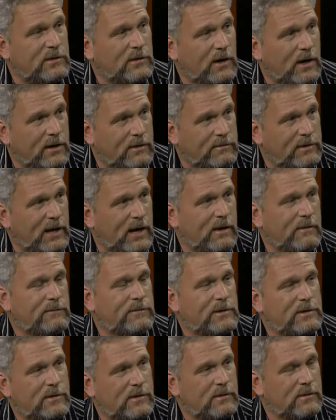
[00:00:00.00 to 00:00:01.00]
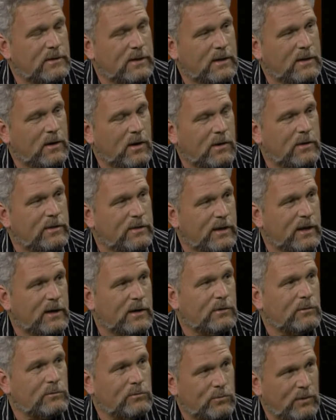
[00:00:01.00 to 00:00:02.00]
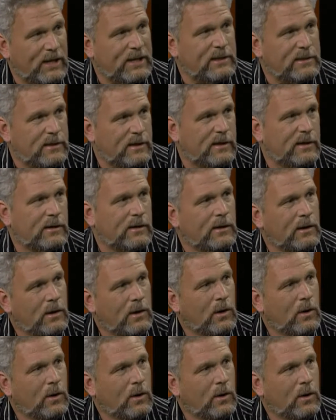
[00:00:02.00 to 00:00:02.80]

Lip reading: a lot of the outfits are there, right there,